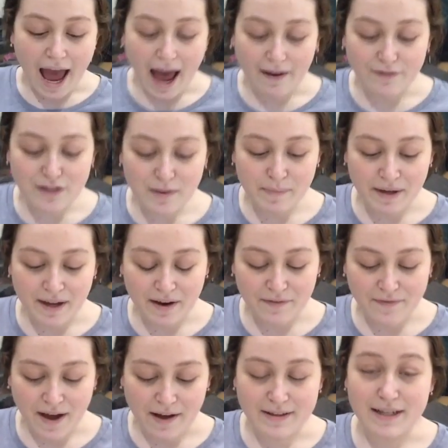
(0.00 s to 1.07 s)
after being
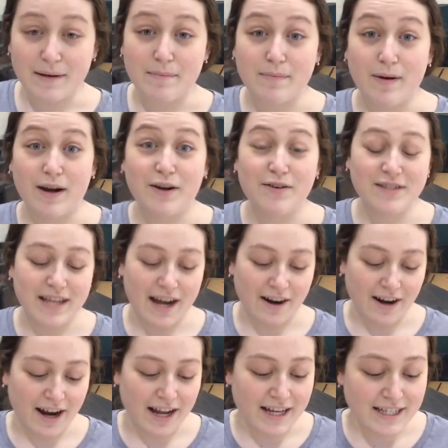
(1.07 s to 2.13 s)
found in Buenos
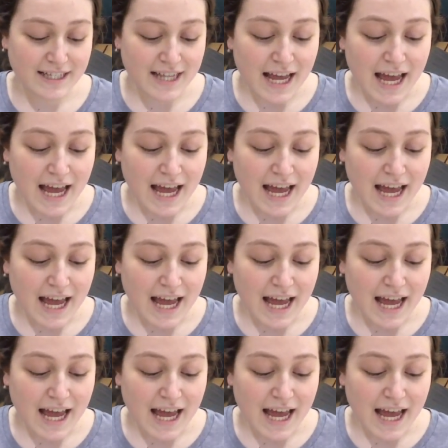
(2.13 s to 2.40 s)
Aires,